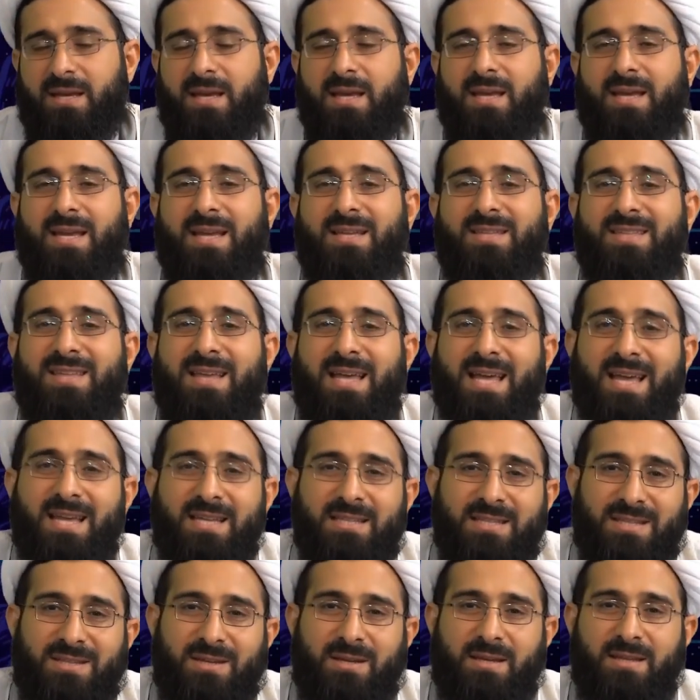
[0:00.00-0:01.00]
It
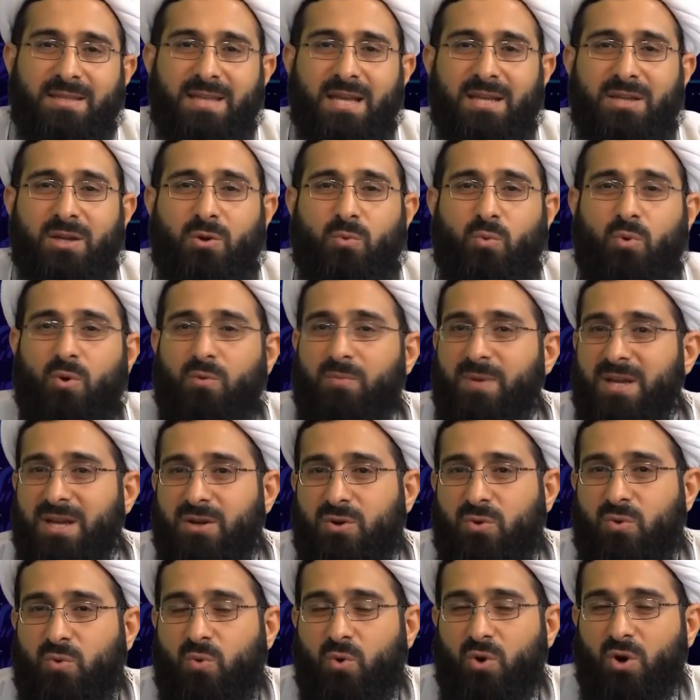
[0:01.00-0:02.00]
says that a woman
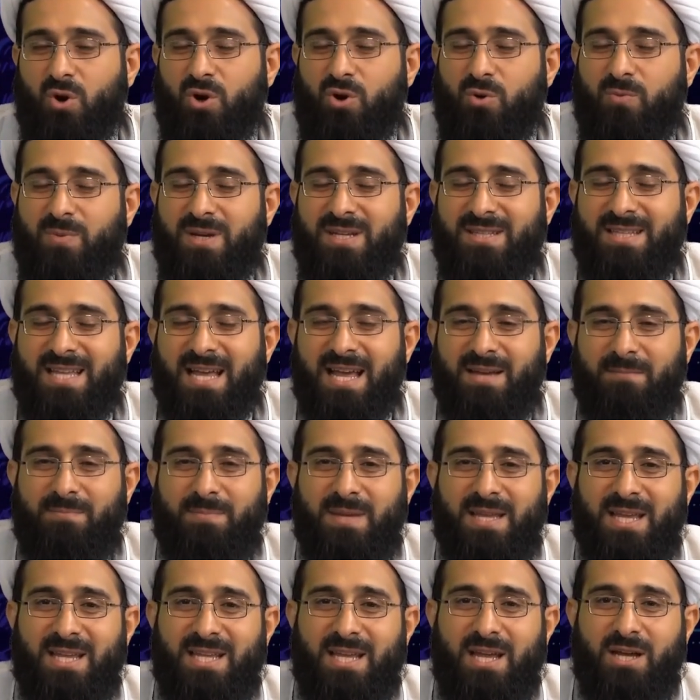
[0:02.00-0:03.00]
who always had
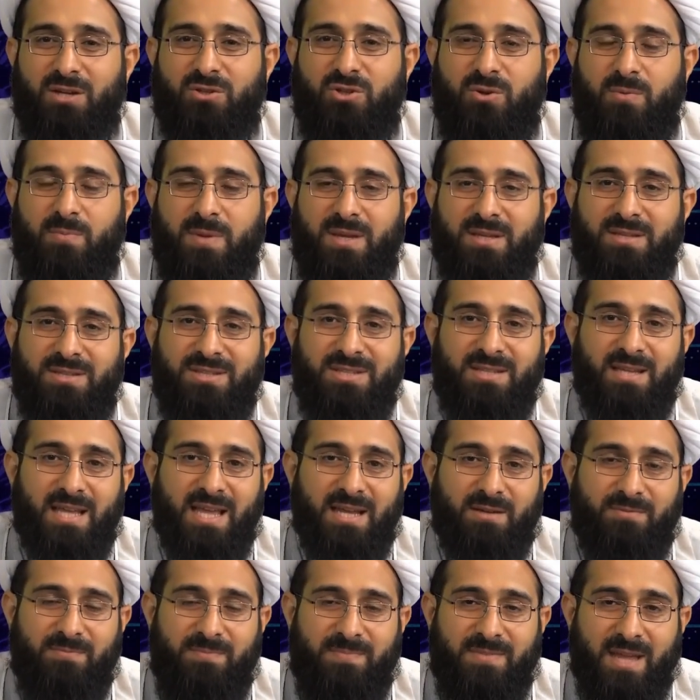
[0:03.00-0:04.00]
many arguments
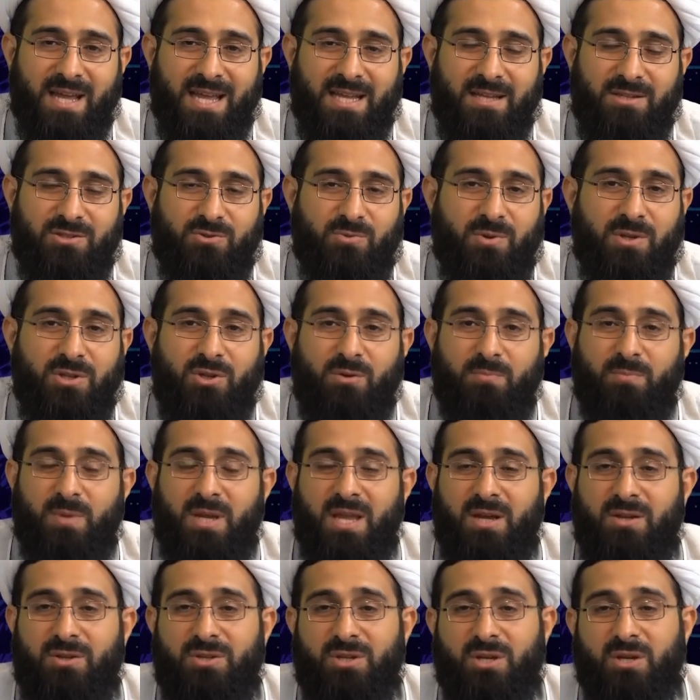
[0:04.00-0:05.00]
and fights with her
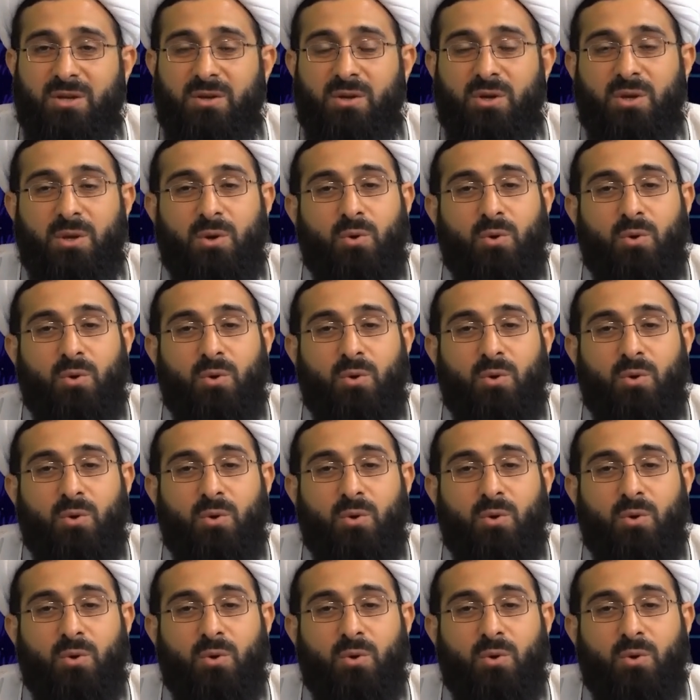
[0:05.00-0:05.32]
partner